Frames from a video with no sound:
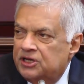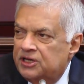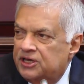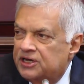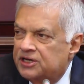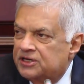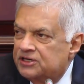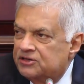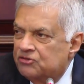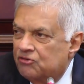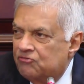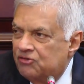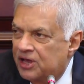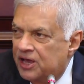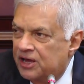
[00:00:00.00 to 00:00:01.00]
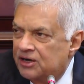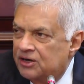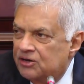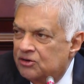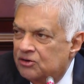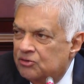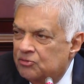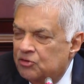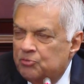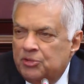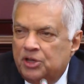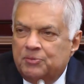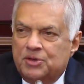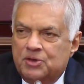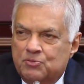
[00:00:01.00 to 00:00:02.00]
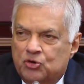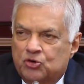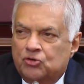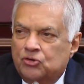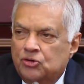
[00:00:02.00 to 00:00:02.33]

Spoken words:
acres of land, maybe more,